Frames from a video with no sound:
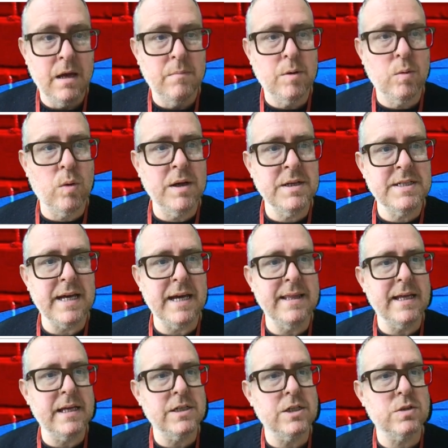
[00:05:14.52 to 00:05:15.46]
But one day
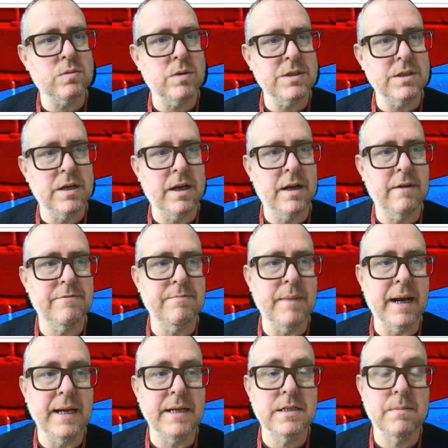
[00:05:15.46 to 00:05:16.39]
there just wasn't enough
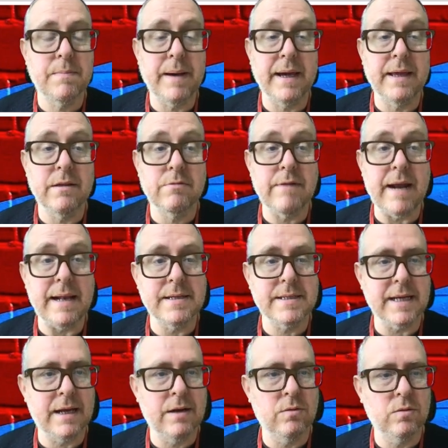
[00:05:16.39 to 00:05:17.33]
money to pay the
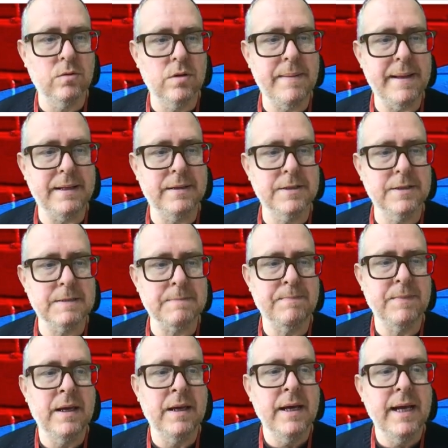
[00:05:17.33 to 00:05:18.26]
rent and all the bills.
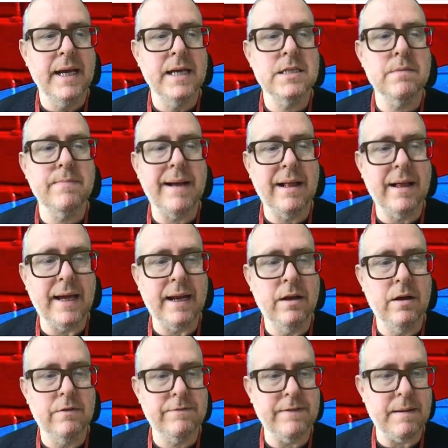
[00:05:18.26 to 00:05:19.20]
Isabel
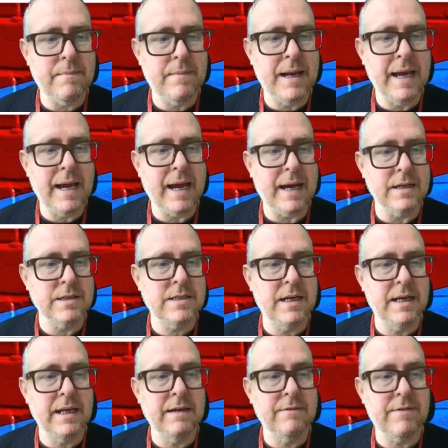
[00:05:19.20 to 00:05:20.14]
and her family had
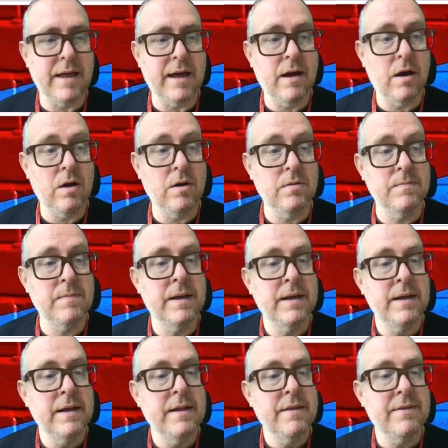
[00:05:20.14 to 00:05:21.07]
to leave their home,
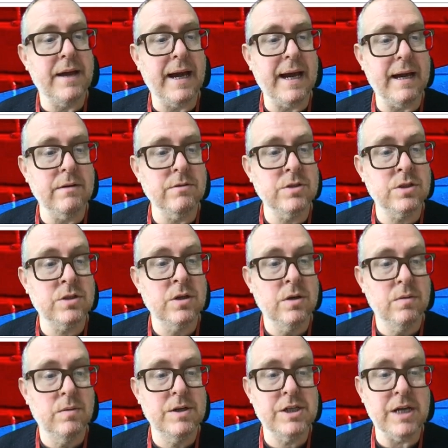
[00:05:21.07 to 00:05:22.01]
the house
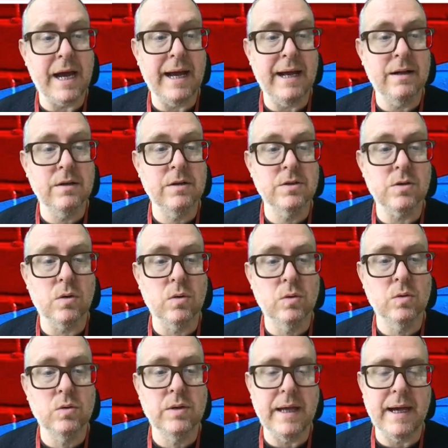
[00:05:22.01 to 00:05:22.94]
which held
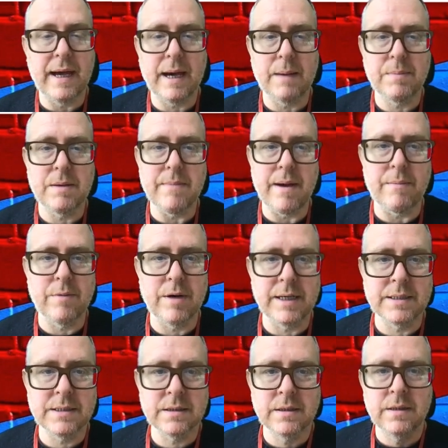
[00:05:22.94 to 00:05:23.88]
all their happy
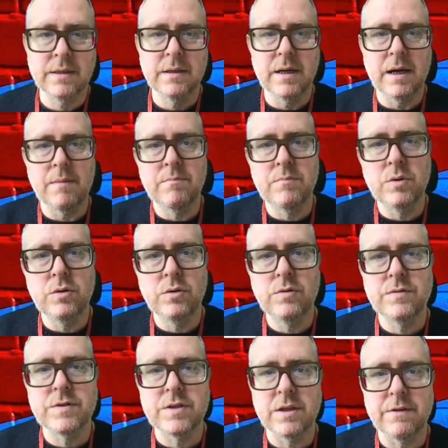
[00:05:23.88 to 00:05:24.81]
memories, and
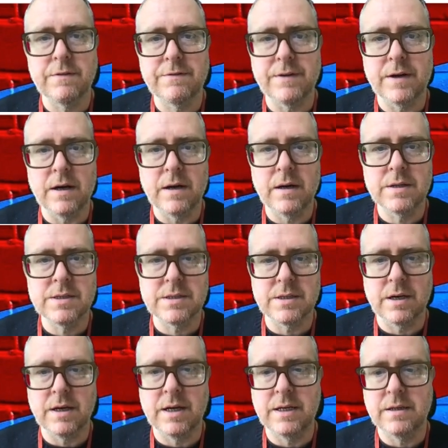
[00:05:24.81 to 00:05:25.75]
move to the far
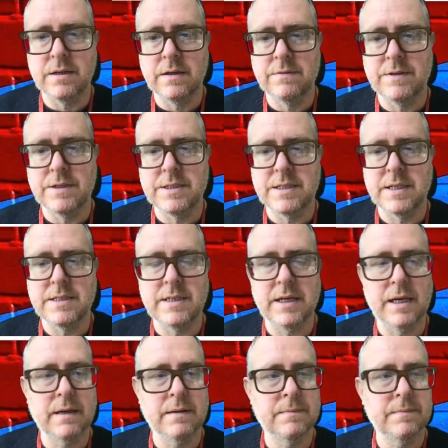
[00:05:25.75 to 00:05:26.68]
side of the city.